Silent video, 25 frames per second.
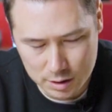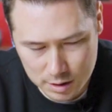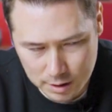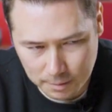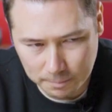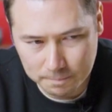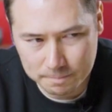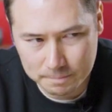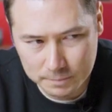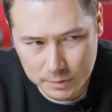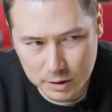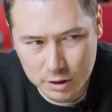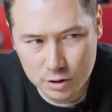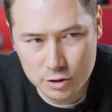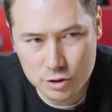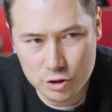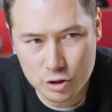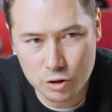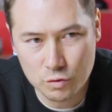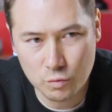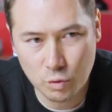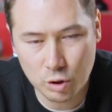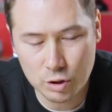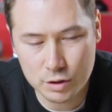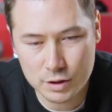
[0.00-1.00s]
Yep, because
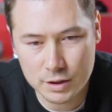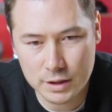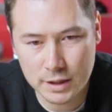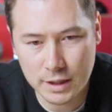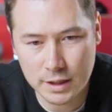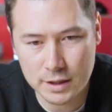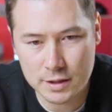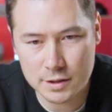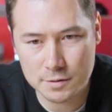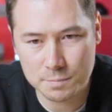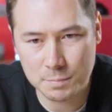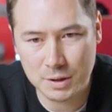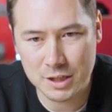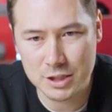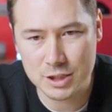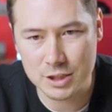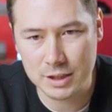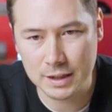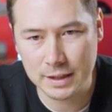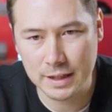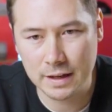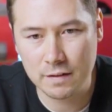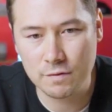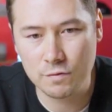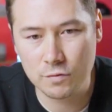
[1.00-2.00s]
you want to get as much
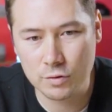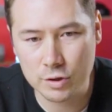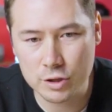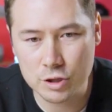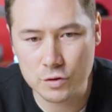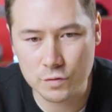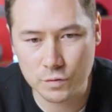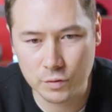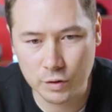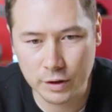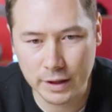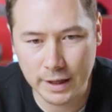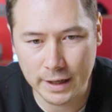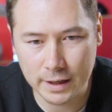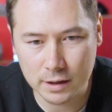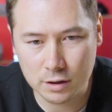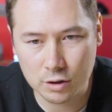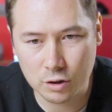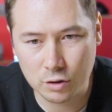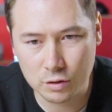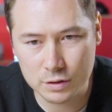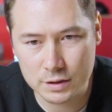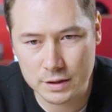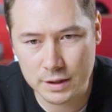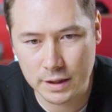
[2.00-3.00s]
leverage for that
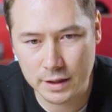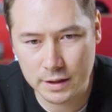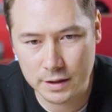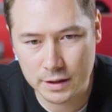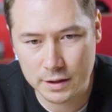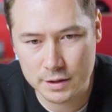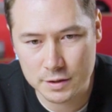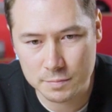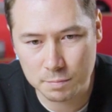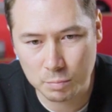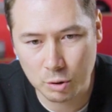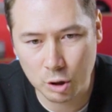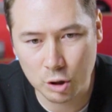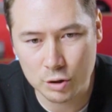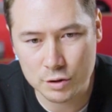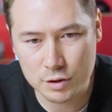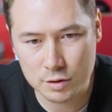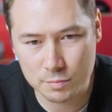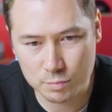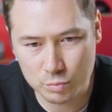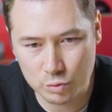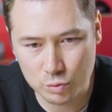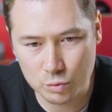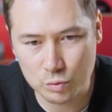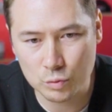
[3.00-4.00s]
content as
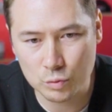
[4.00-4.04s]
possible.